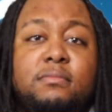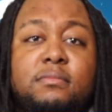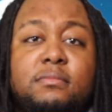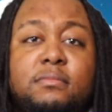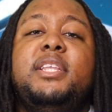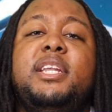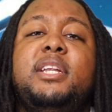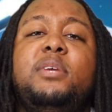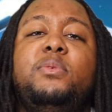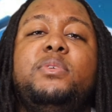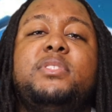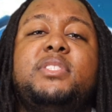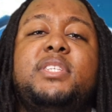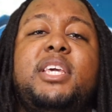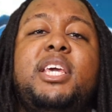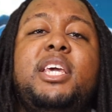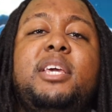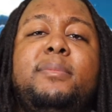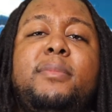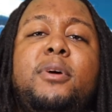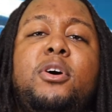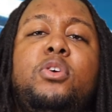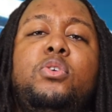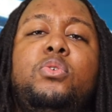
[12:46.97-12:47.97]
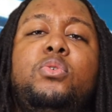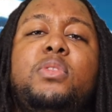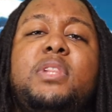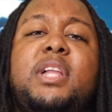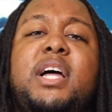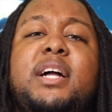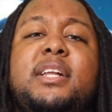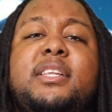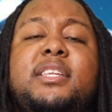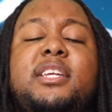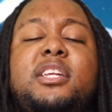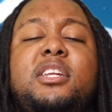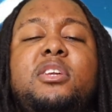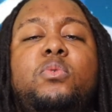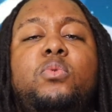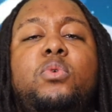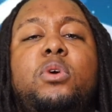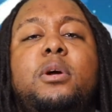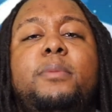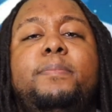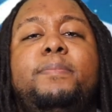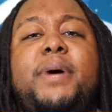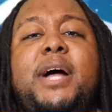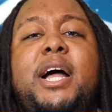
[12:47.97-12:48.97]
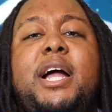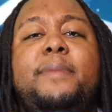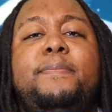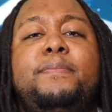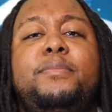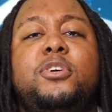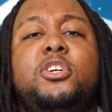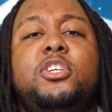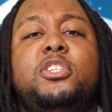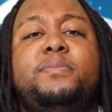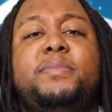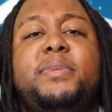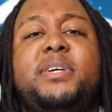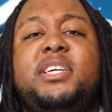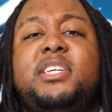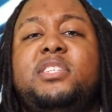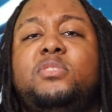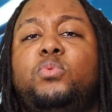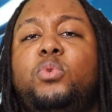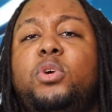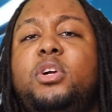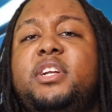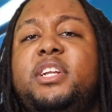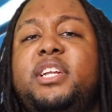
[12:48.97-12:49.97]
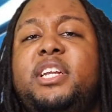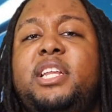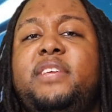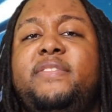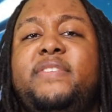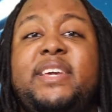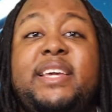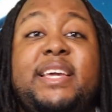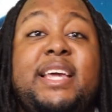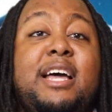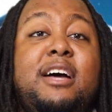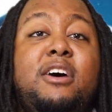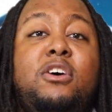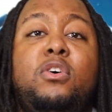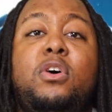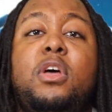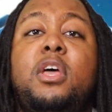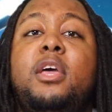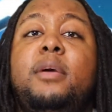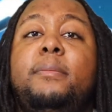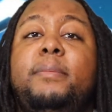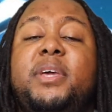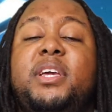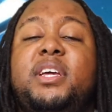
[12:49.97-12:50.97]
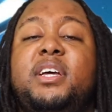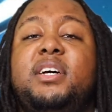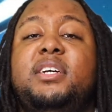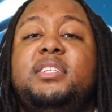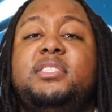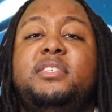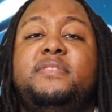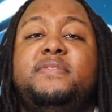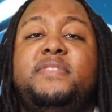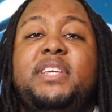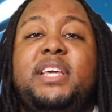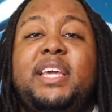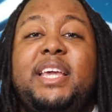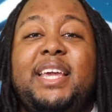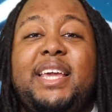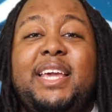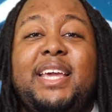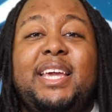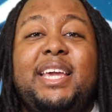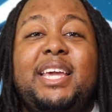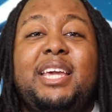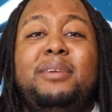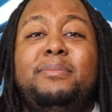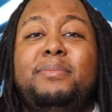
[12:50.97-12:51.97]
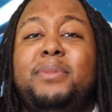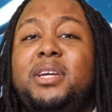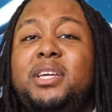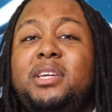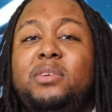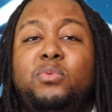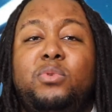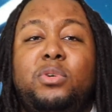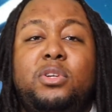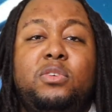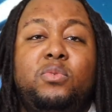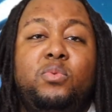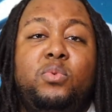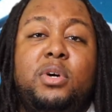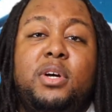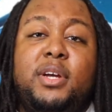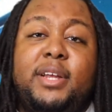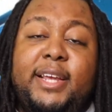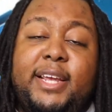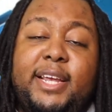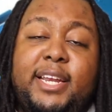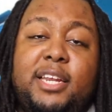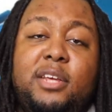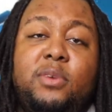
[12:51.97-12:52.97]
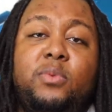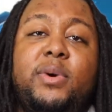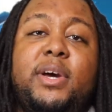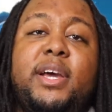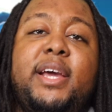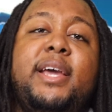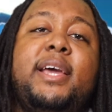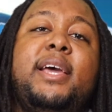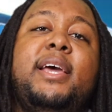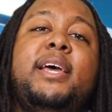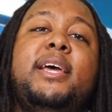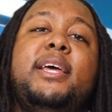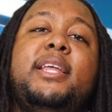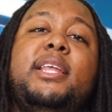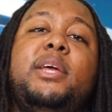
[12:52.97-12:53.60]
Then it was Kimo, who locked in the word pipers, but his word didn't even count because of the E, but he wouldn't have won anyway.